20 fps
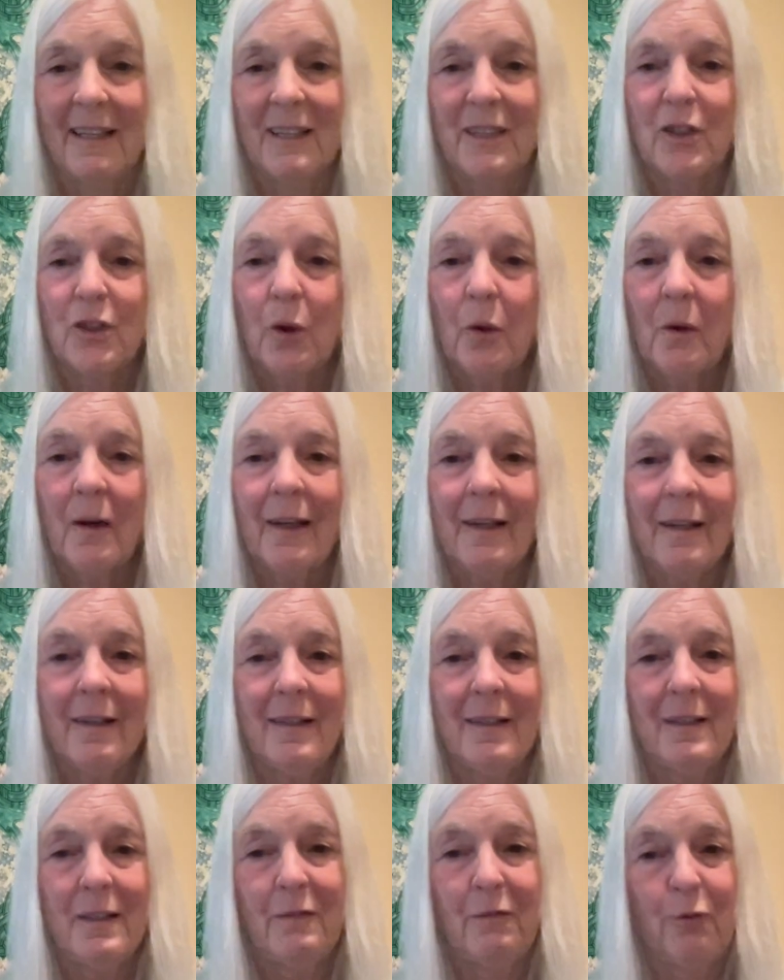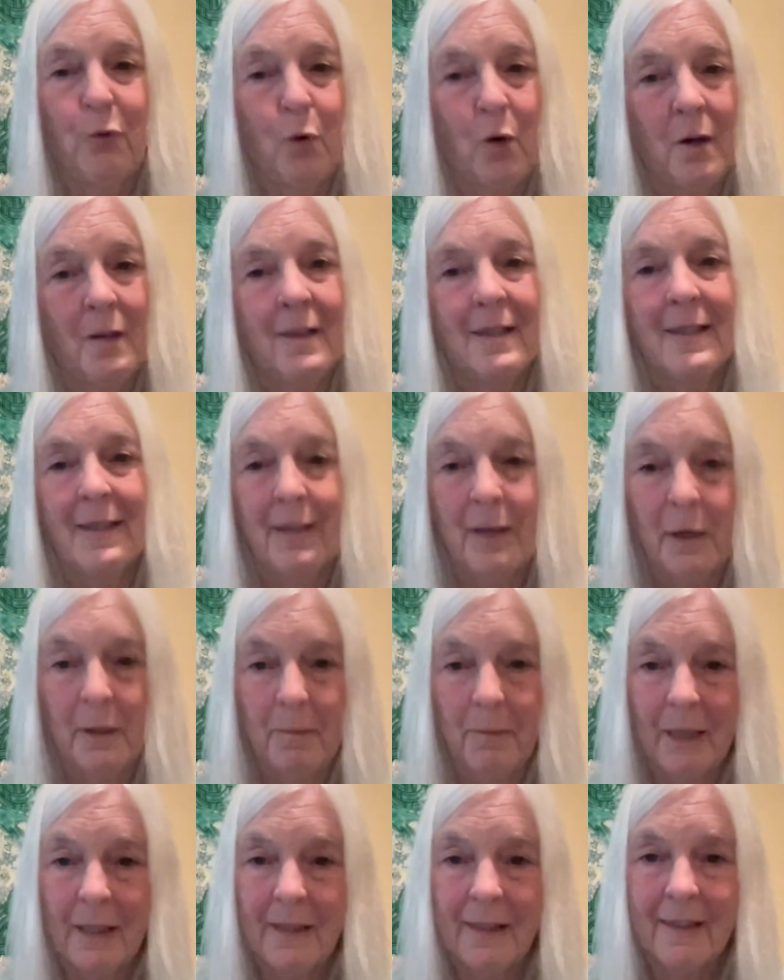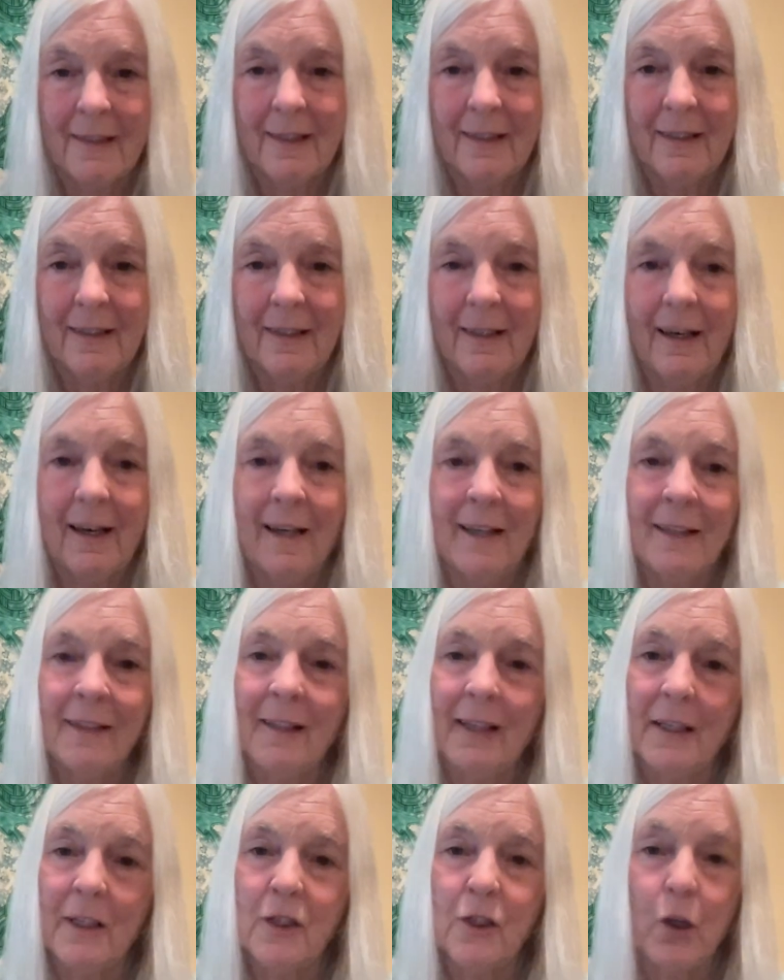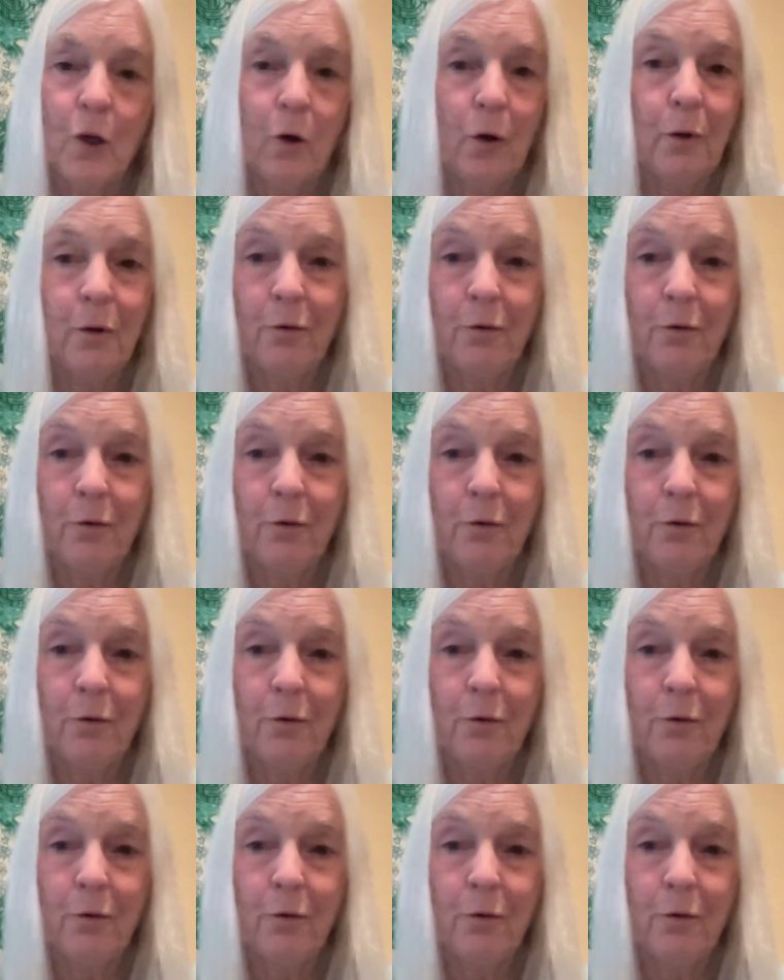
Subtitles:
So in this fourth segment, I'd like to go